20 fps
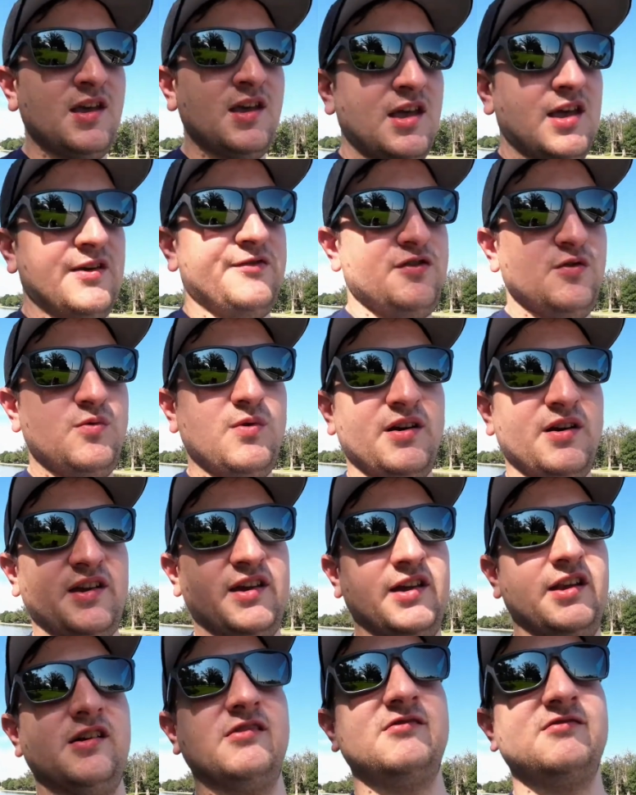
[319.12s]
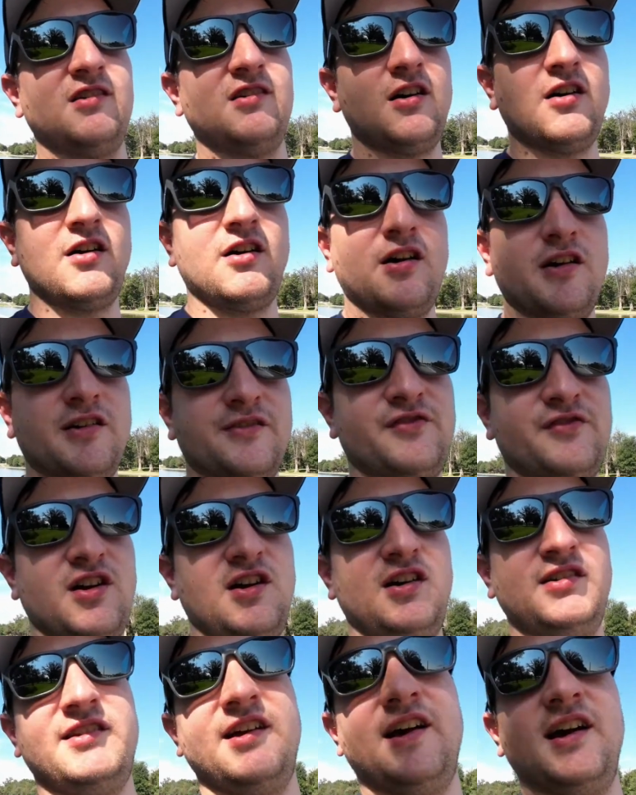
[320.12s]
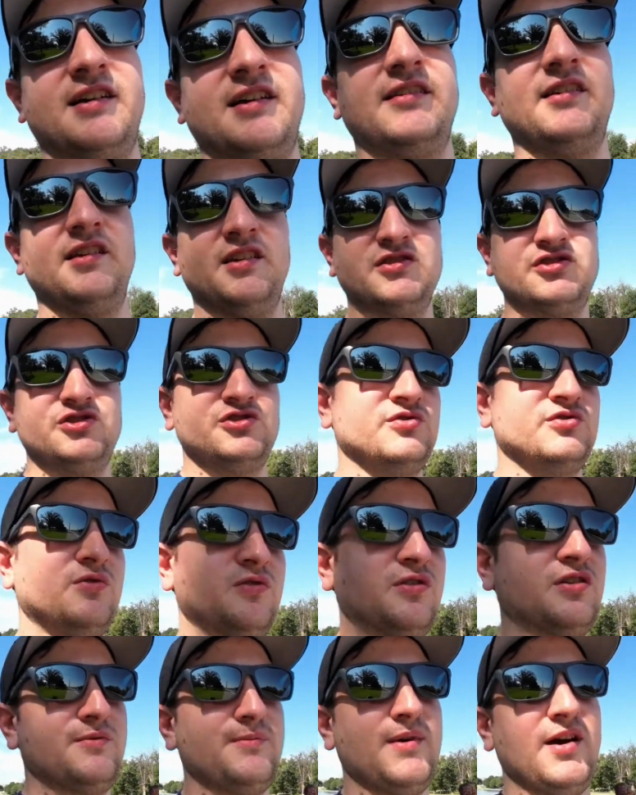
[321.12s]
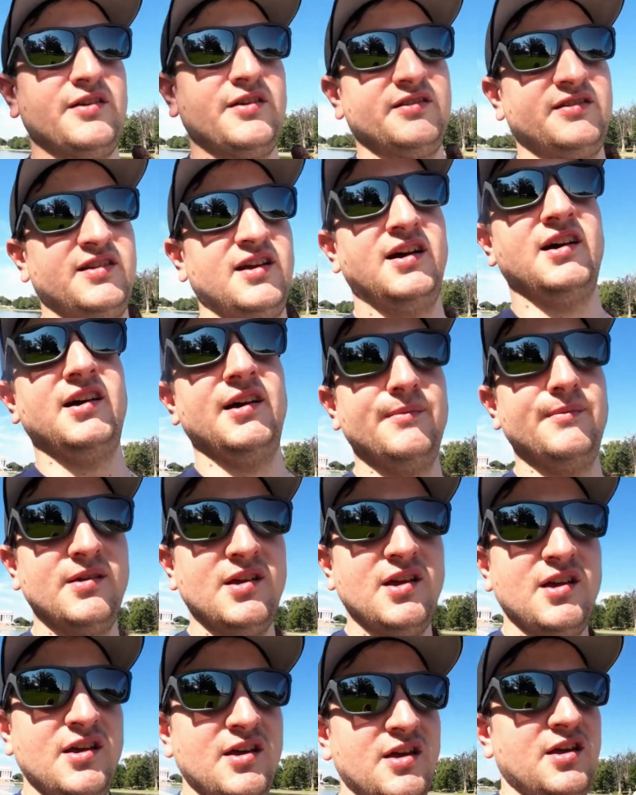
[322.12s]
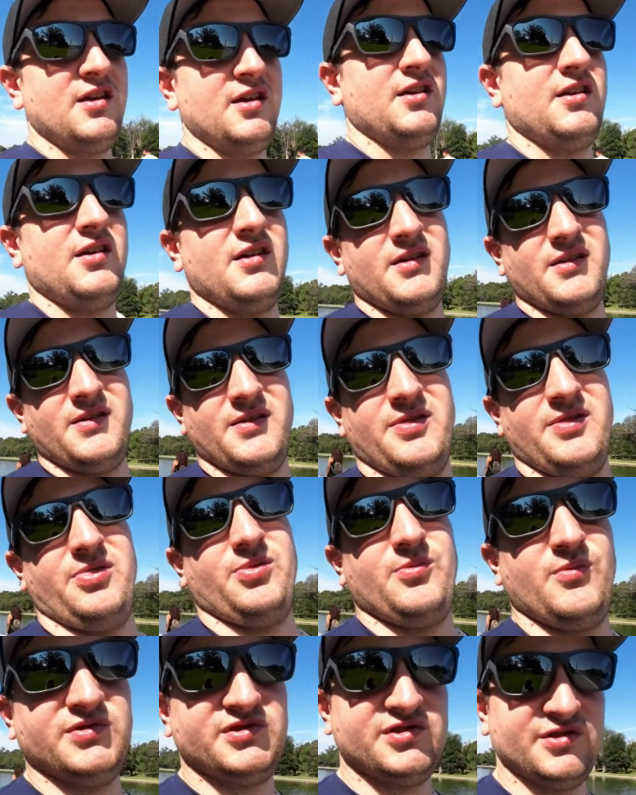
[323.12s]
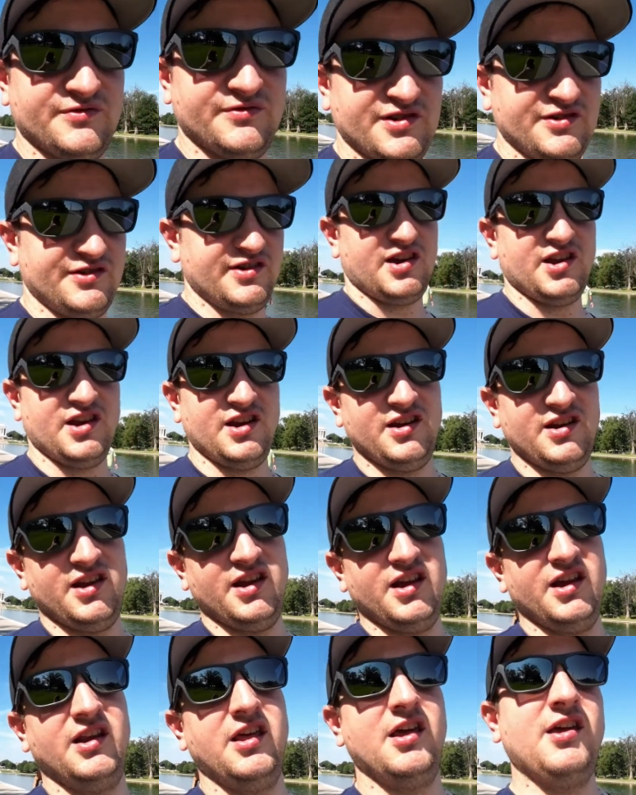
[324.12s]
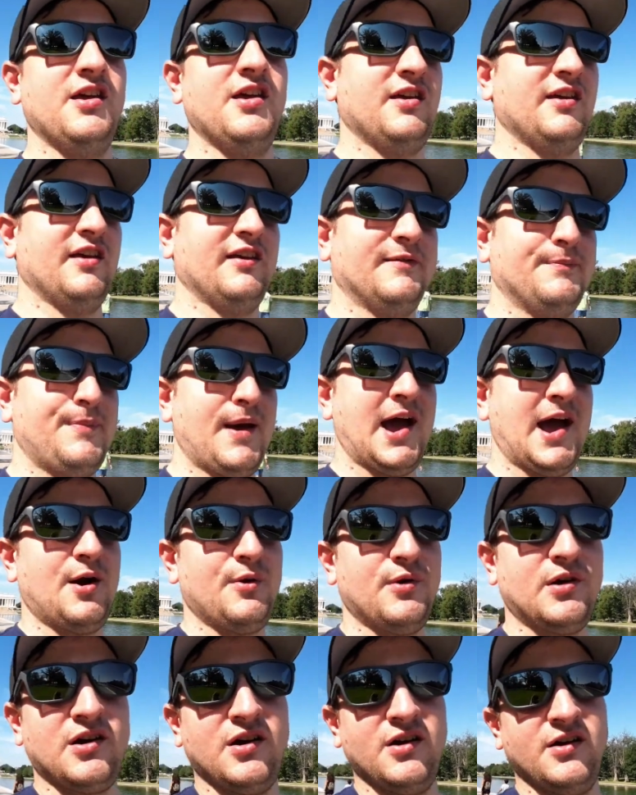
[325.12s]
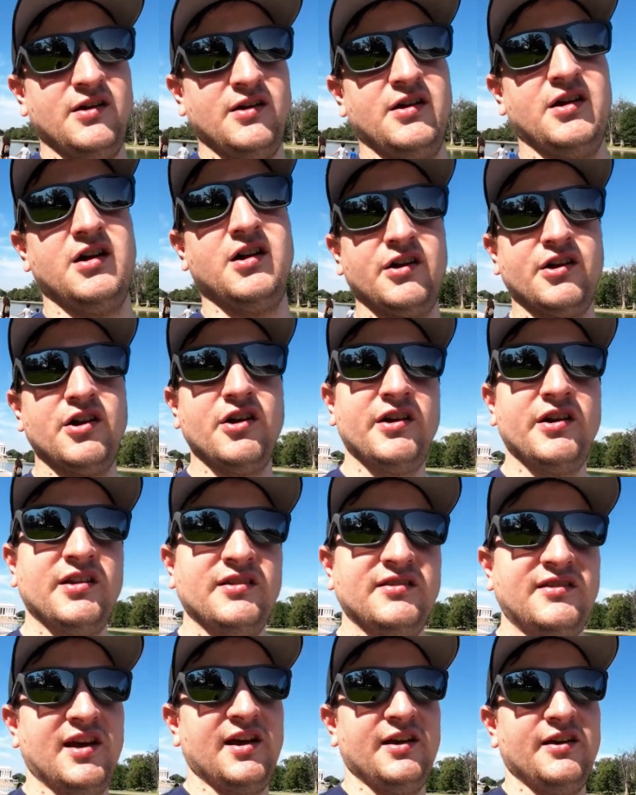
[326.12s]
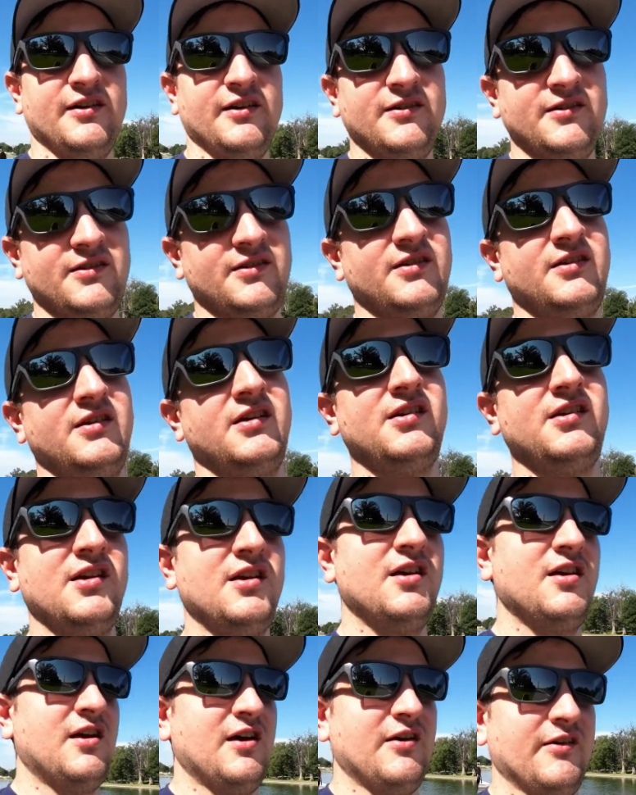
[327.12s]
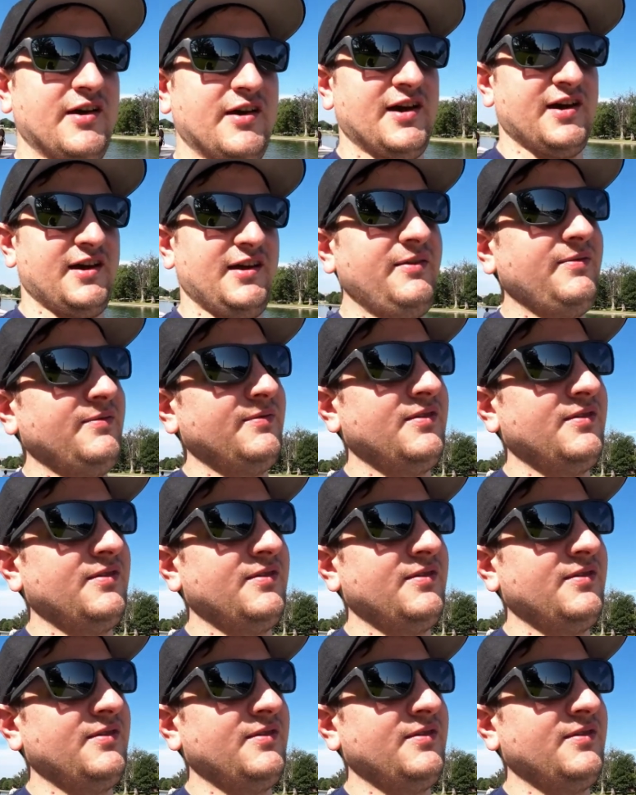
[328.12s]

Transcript: If you want to get a lot of contacts in a short amount of time, what you're really going to need is power, a good antenna, okay?